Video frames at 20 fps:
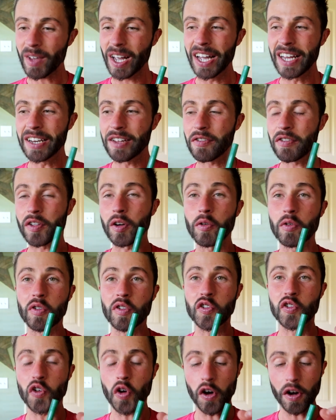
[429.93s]
It is so
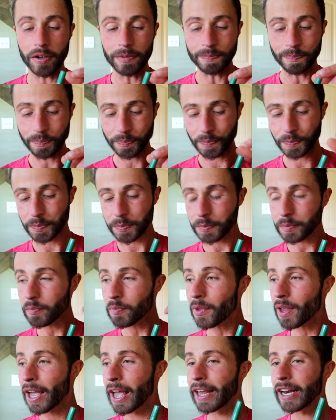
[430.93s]
strong
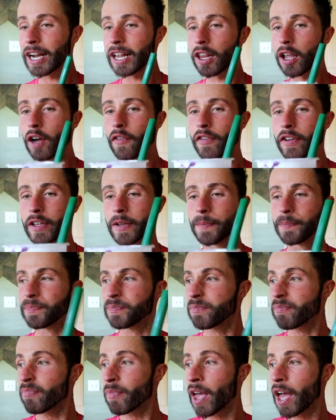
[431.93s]
and I love it.
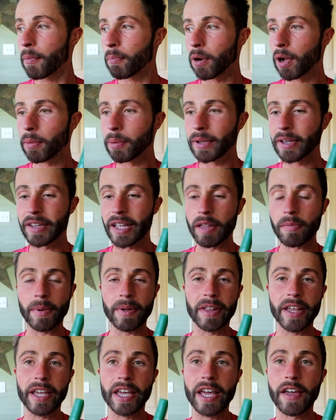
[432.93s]
And probably that's
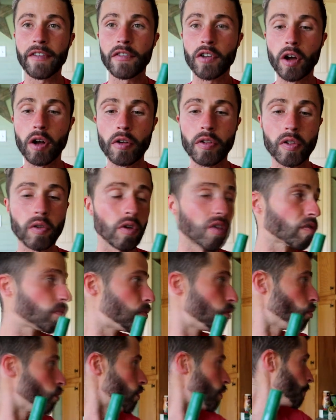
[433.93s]
why they gave you also a
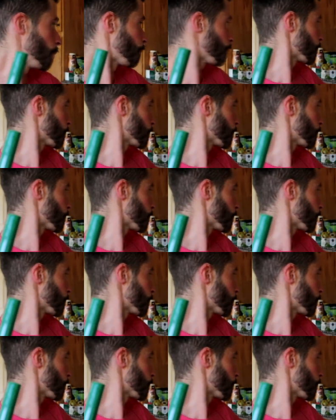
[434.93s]
spoon.